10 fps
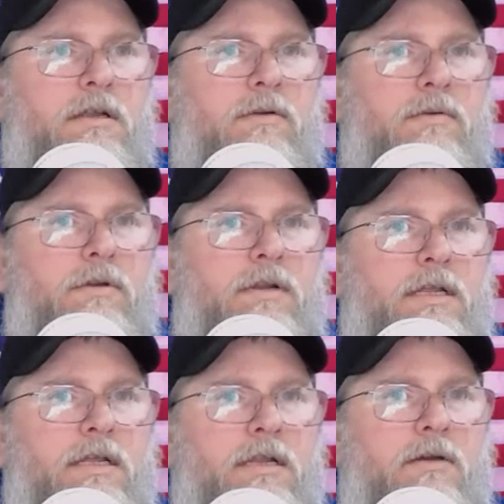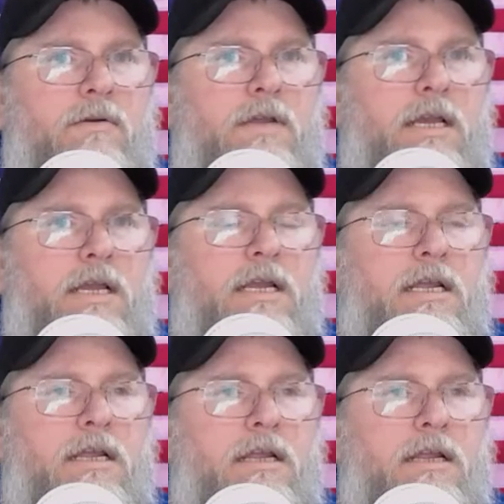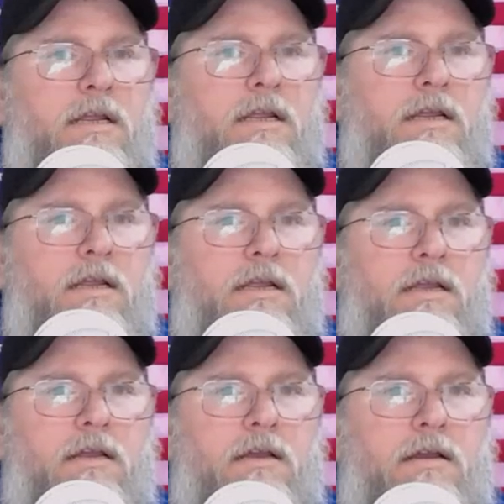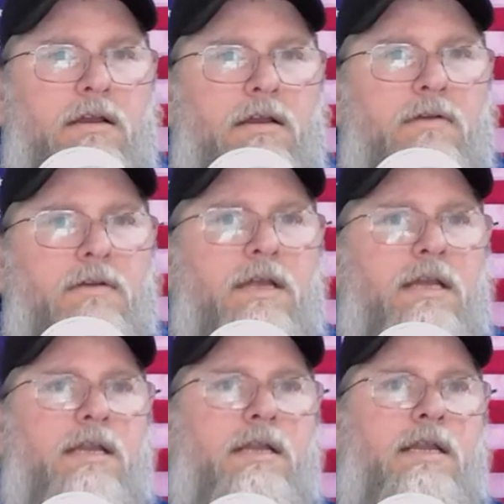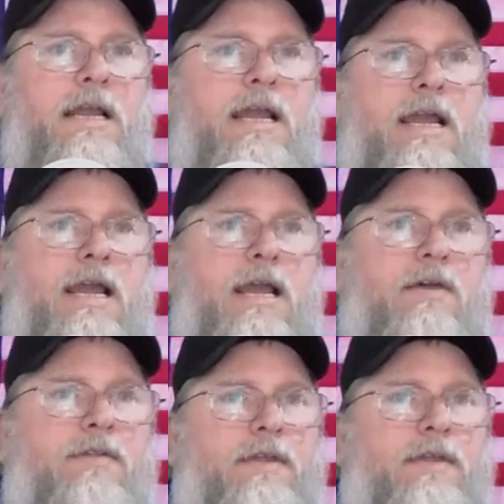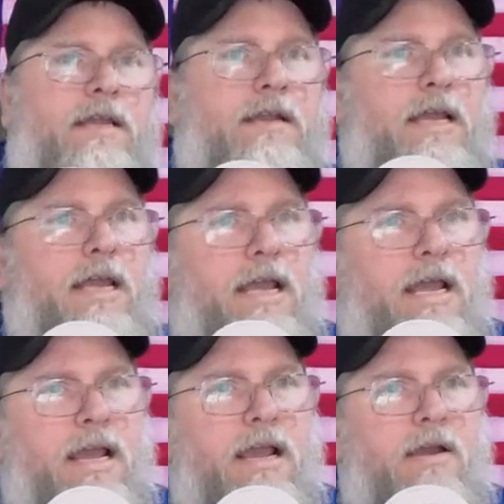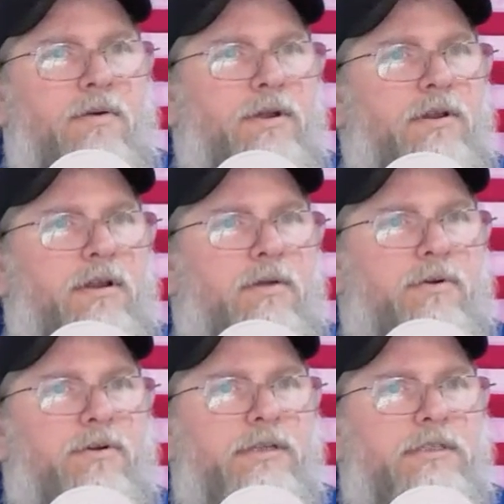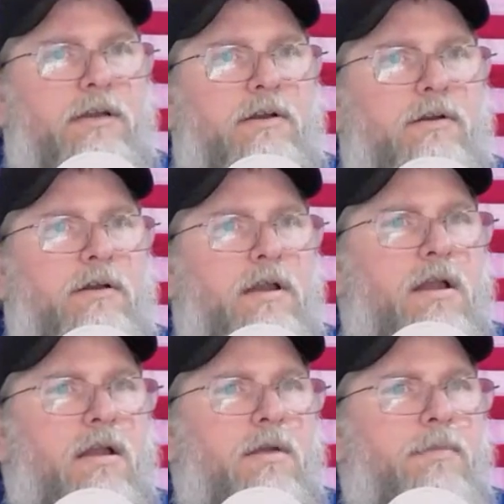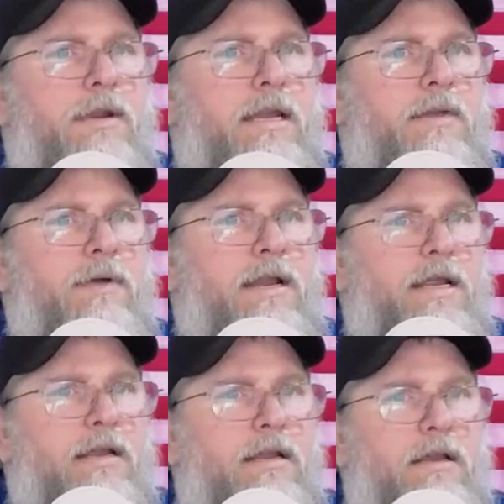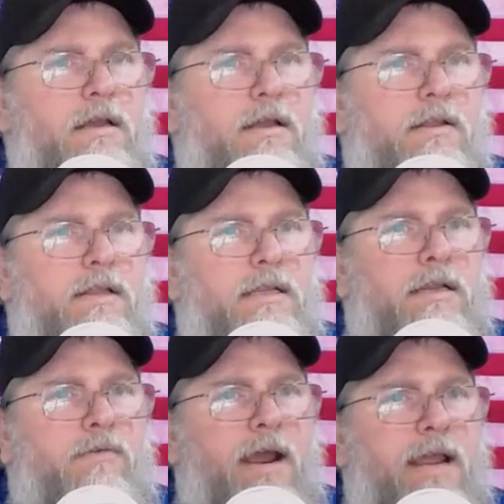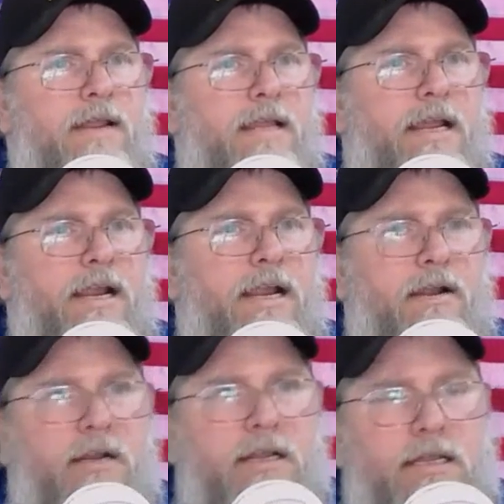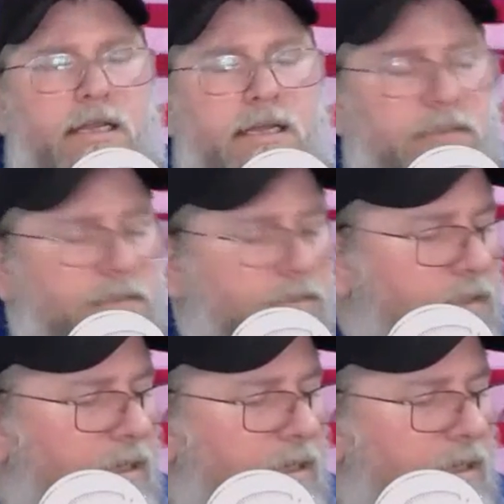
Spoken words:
We're going to hit OK. Okay, now then. Now we're cooking with Crisco. But anyway, right there, it